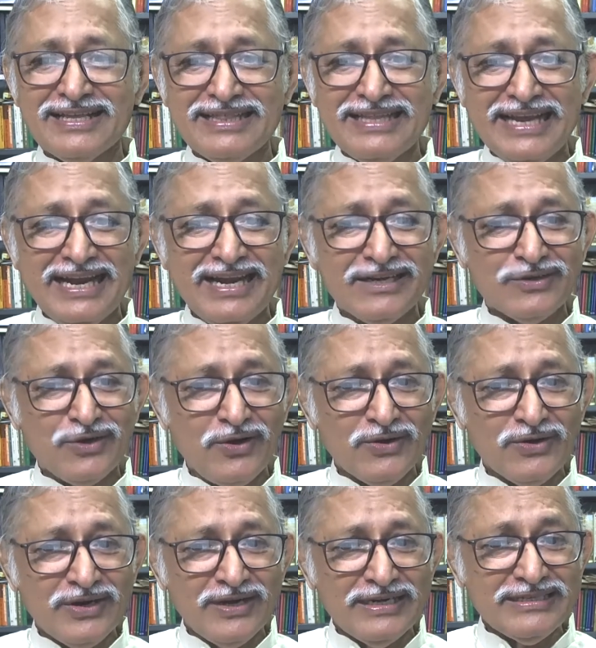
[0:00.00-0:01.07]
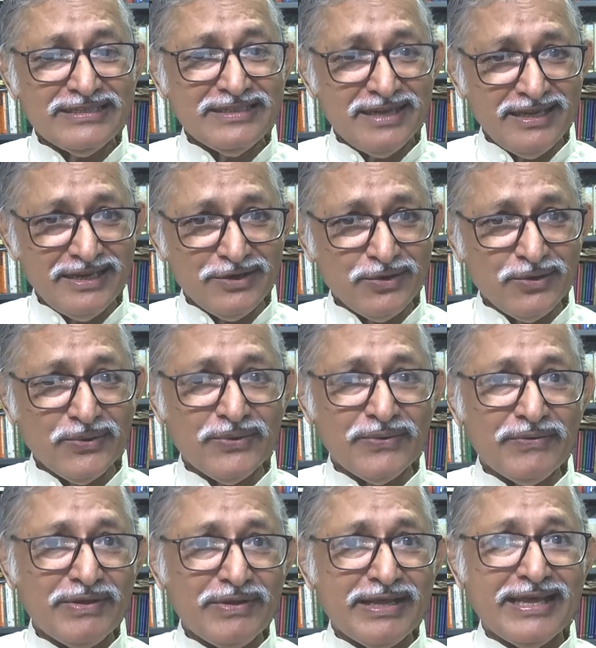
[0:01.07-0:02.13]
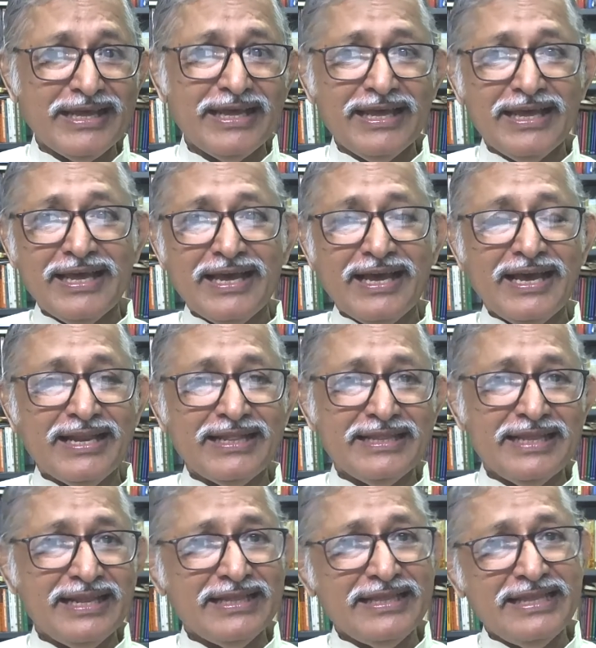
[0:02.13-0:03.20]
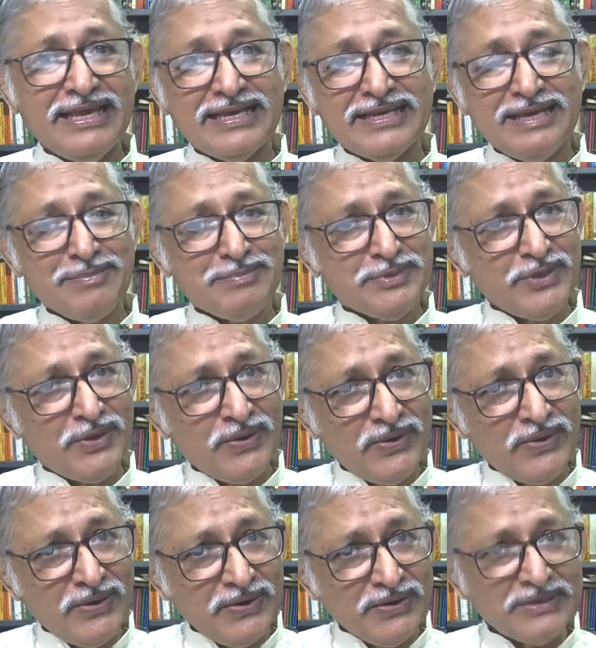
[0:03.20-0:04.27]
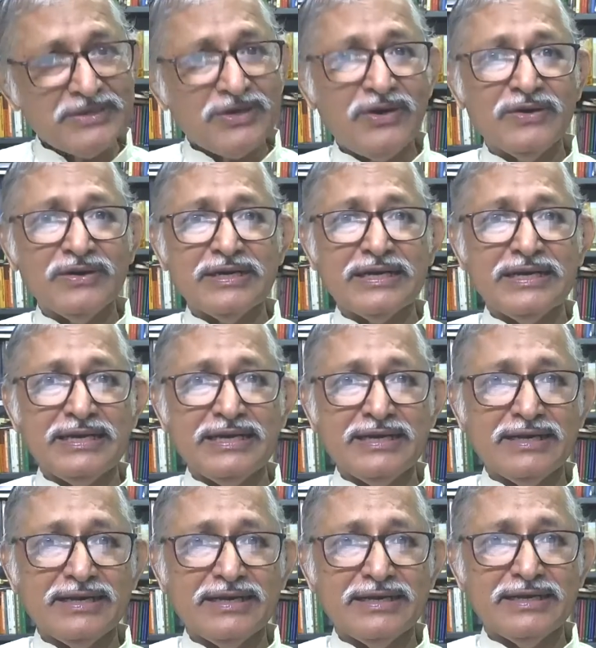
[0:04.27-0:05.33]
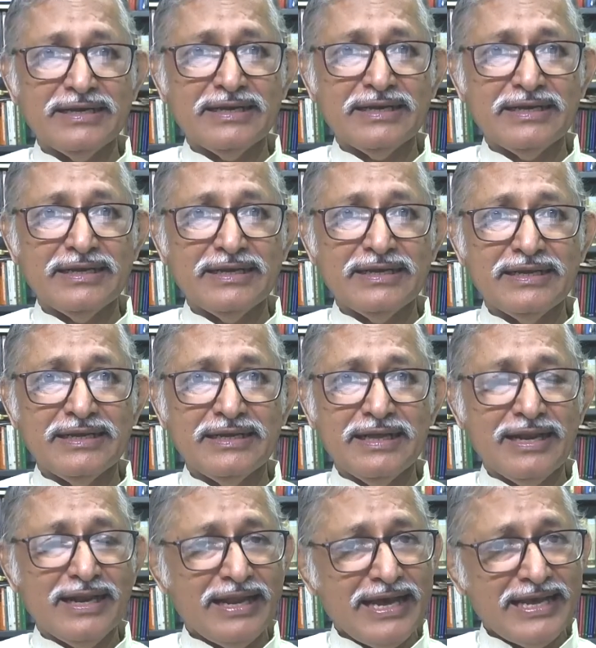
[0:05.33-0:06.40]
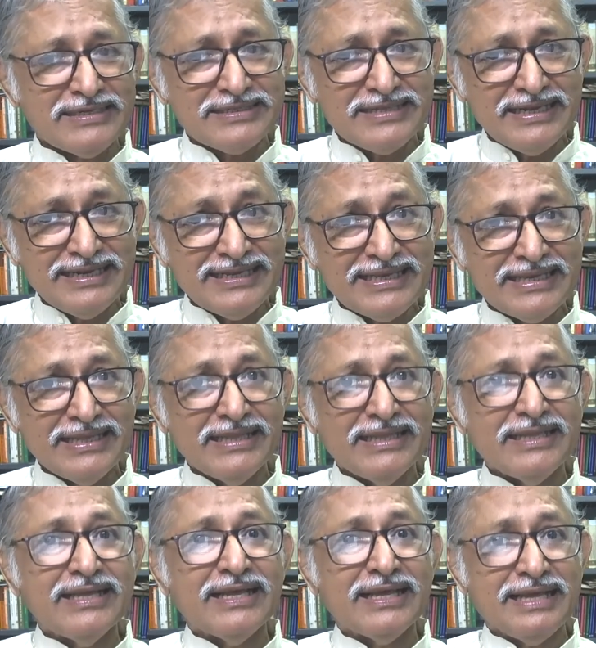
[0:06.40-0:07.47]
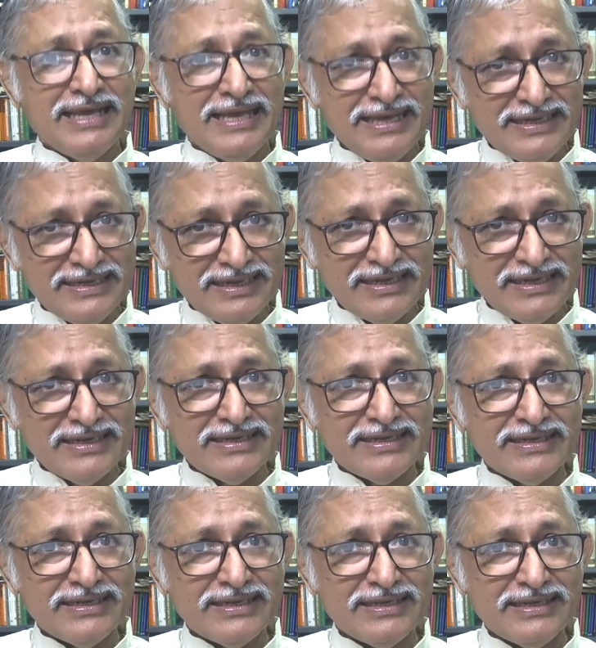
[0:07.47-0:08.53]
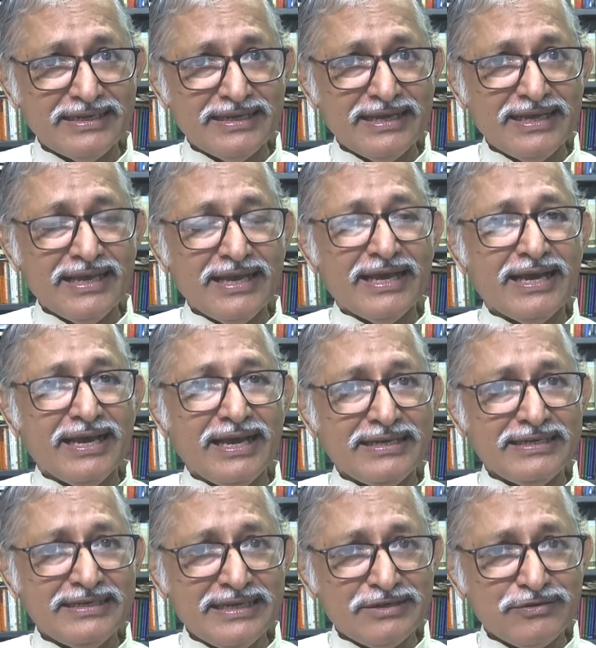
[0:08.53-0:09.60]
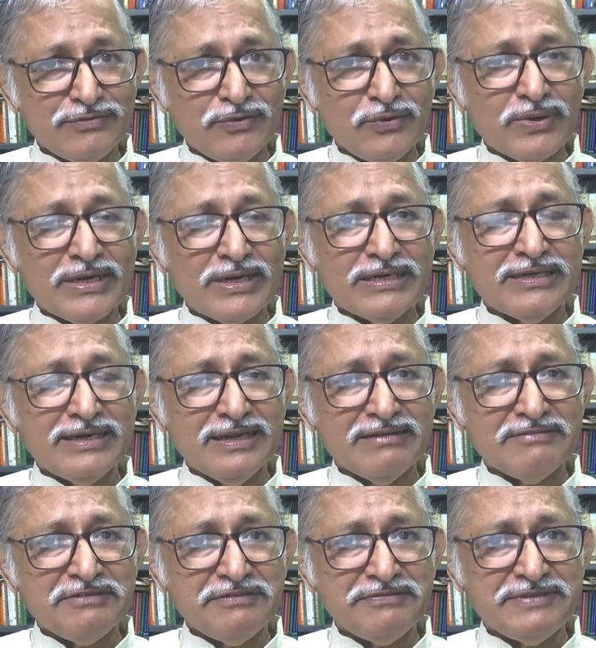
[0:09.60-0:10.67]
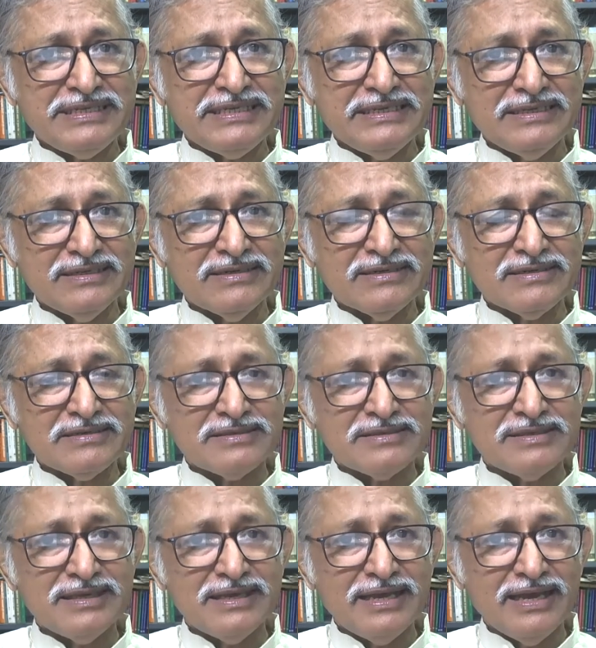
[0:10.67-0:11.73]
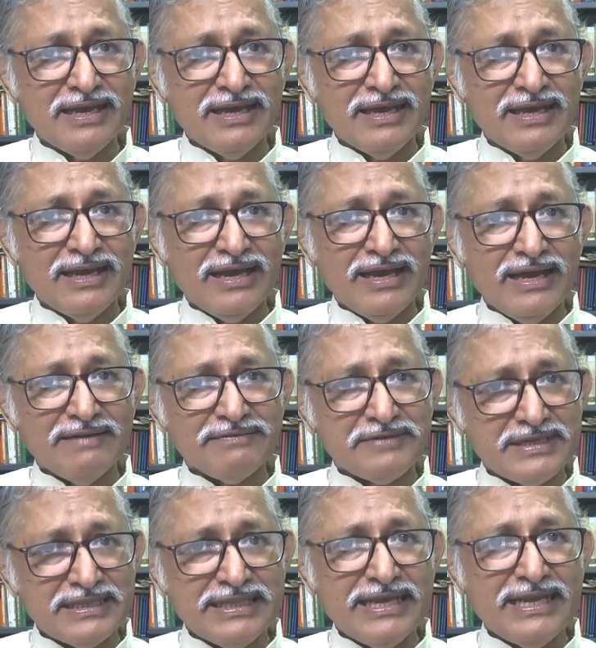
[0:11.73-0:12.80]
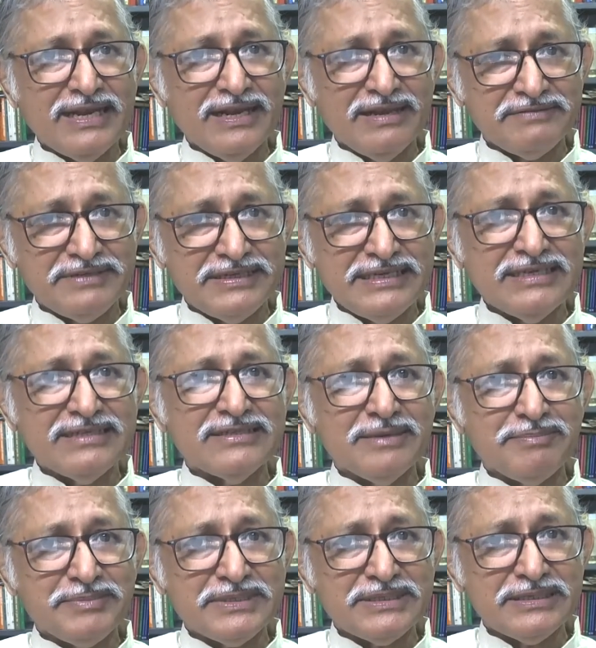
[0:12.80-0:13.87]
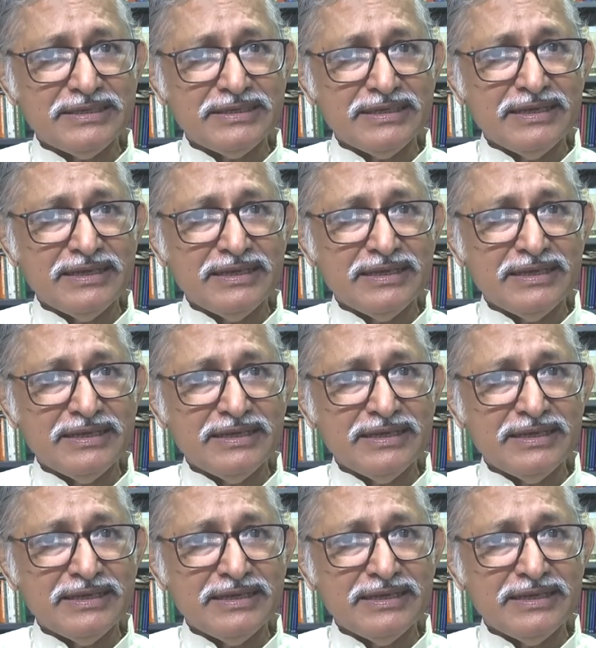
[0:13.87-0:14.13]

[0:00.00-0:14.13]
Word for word: they had conquered Jericho, and then they kept on conquering lands in Canaan. And yet, 450 years after they left Egypt,